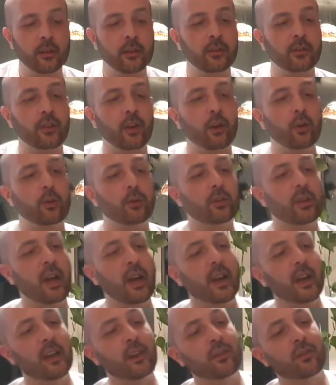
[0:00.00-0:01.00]
So
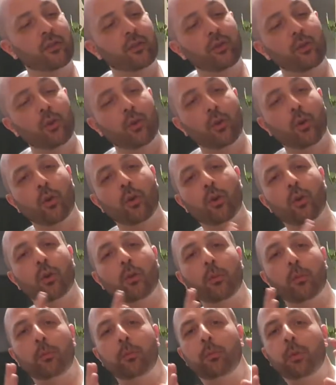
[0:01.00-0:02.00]
that is your
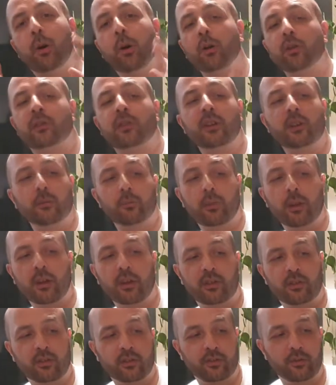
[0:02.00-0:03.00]
potting
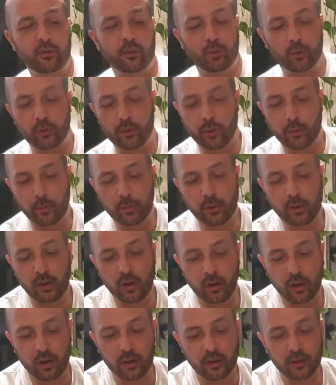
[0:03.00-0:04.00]
mix for the
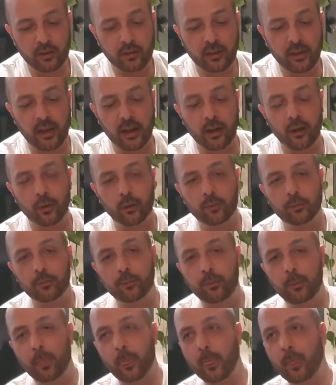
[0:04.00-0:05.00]
plant. Now,
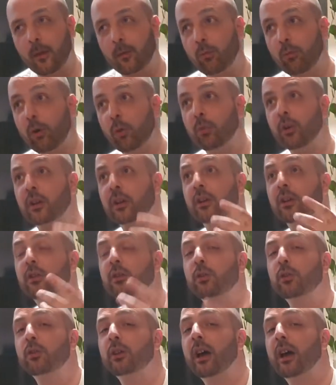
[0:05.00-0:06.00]
what we're going to
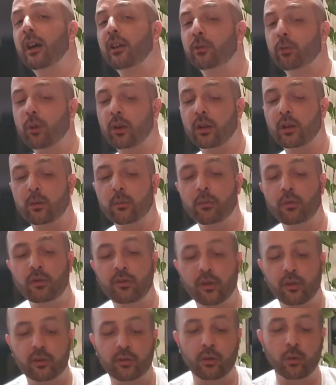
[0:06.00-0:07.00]
do now is we're going to
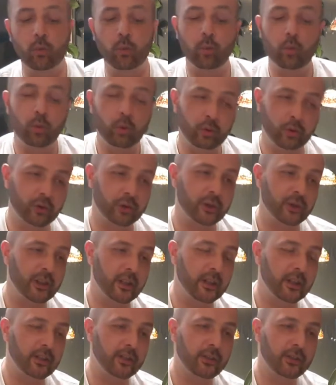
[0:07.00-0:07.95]
move on to watering.